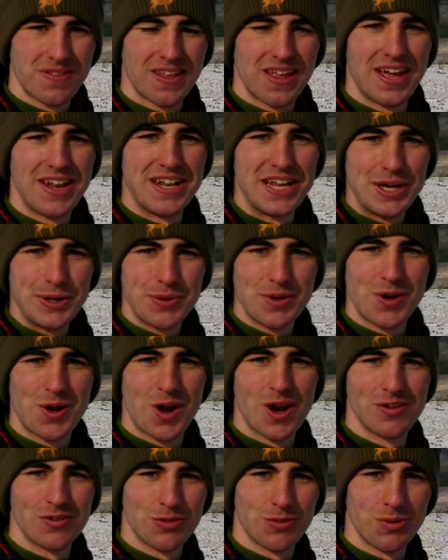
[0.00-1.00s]
And here we go,
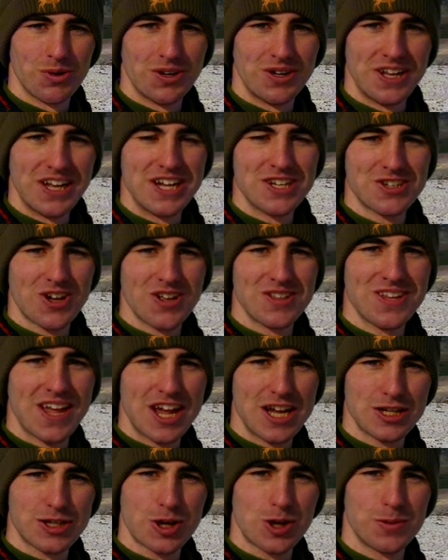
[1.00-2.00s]
everyone. Here's our
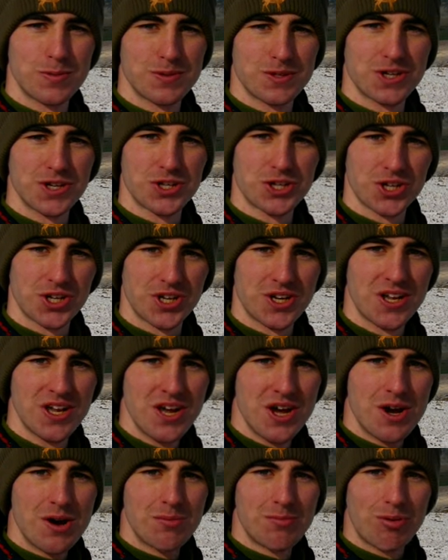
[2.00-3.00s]
next composition,
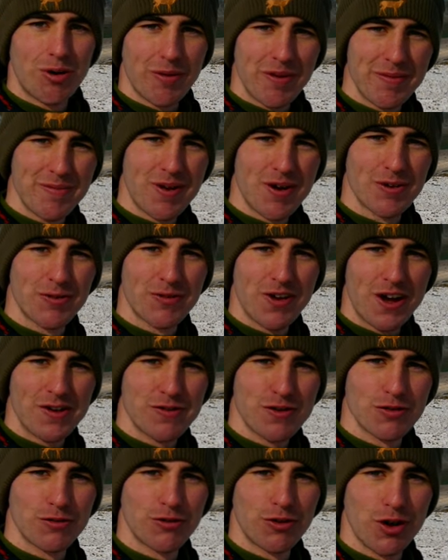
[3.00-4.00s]
probably my
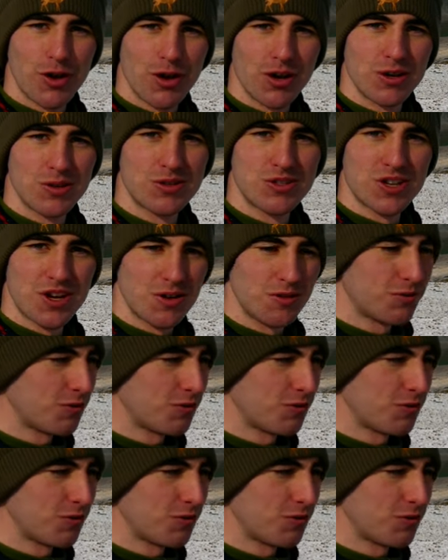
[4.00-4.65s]
favorite photo so